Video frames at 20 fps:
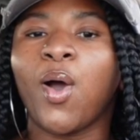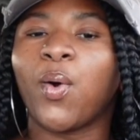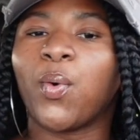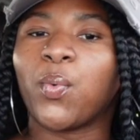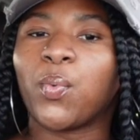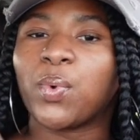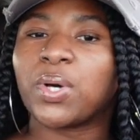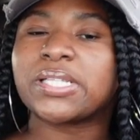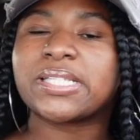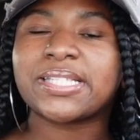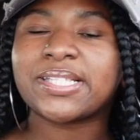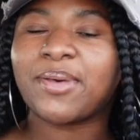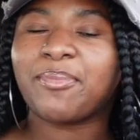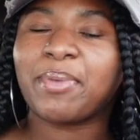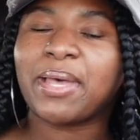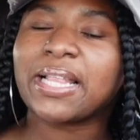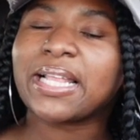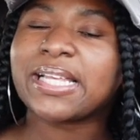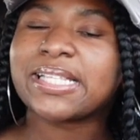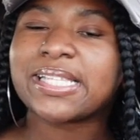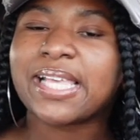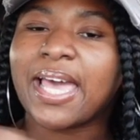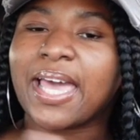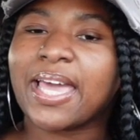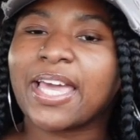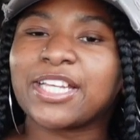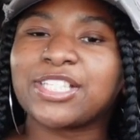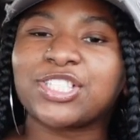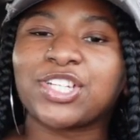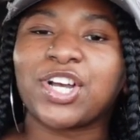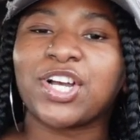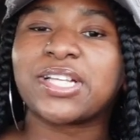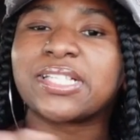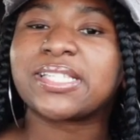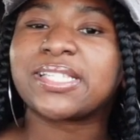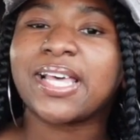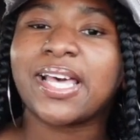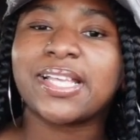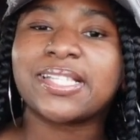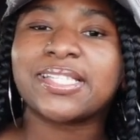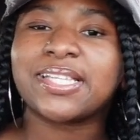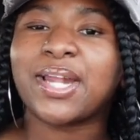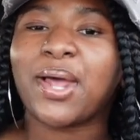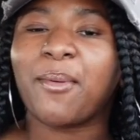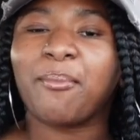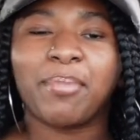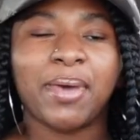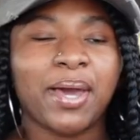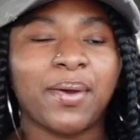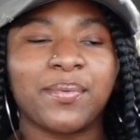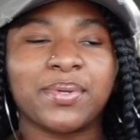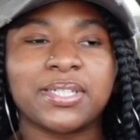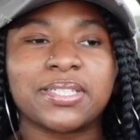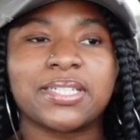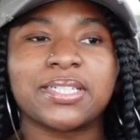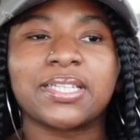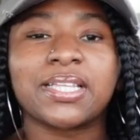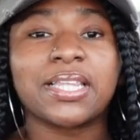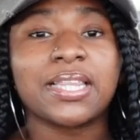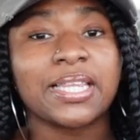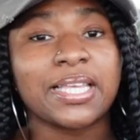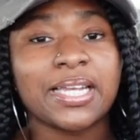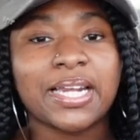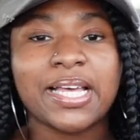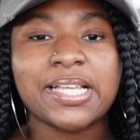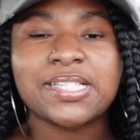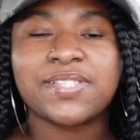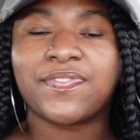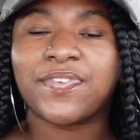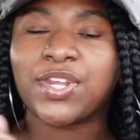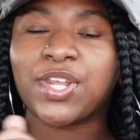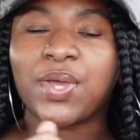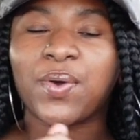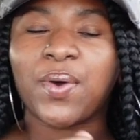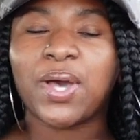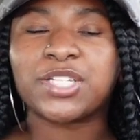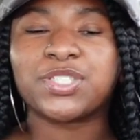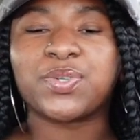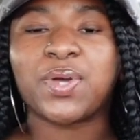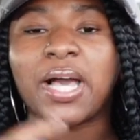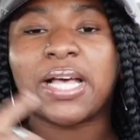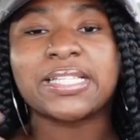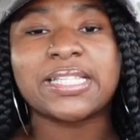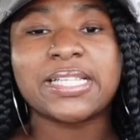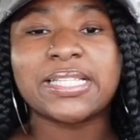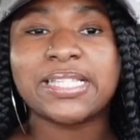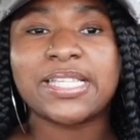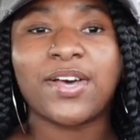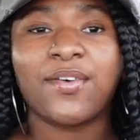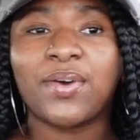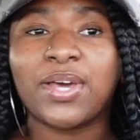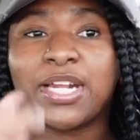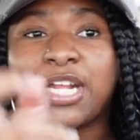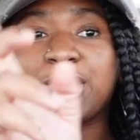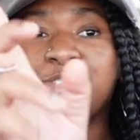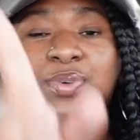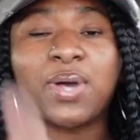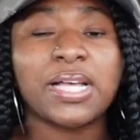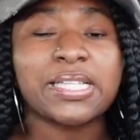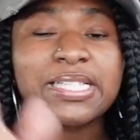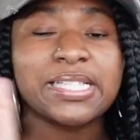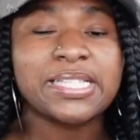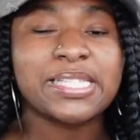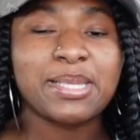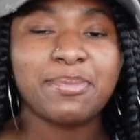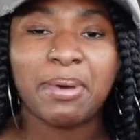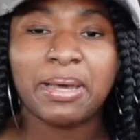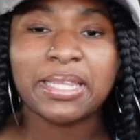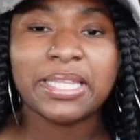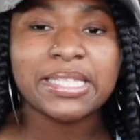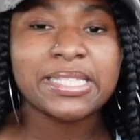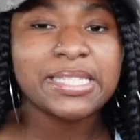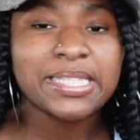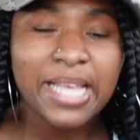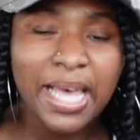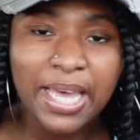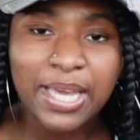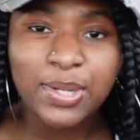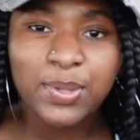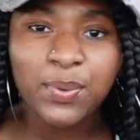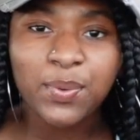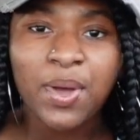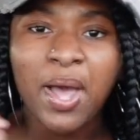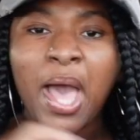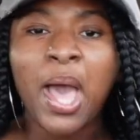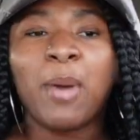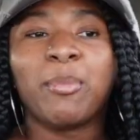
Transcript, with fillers: What's up, LS Gang? It's your girl Sass, and I'm back with another lit ass video, as you guys can tell and as you guys can see by the title.